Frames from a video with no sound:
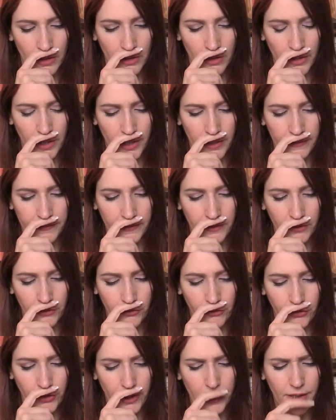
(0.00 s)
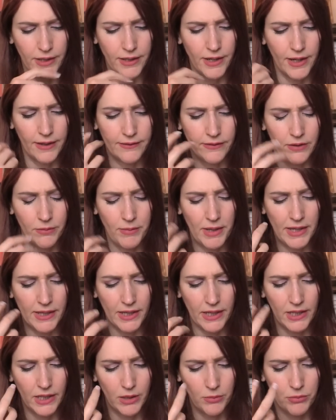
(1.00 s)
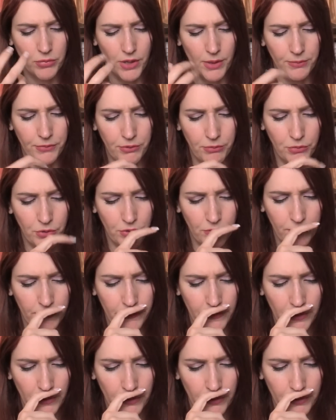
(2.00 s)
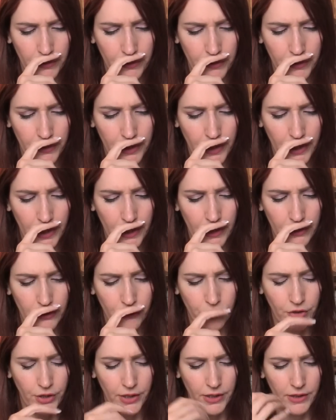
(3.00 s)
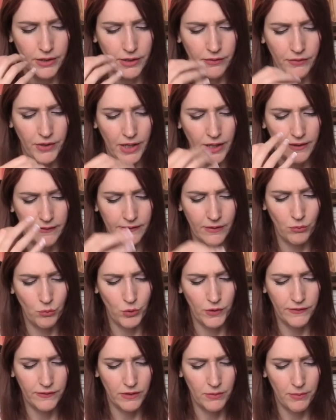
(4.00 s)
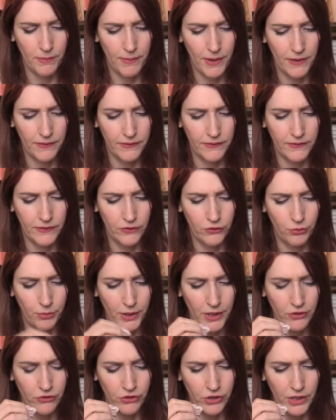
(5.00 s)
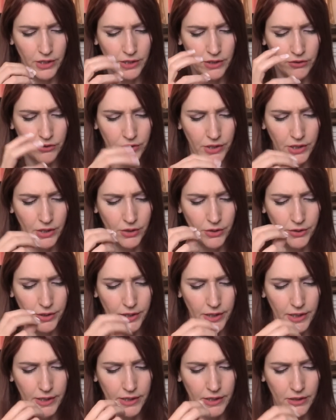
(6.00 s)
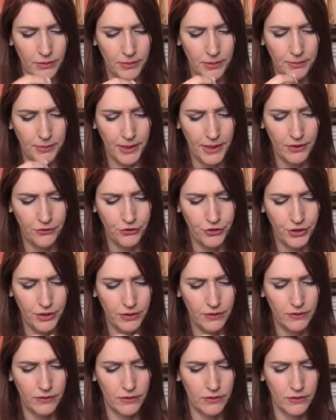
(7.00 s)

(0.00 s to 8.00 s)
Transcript: Okay, so they're trying not to make any abrupt moves here. Okay, they're trying. They've gained some wisdom about the situation, and they're like, "All right, I need to be patient."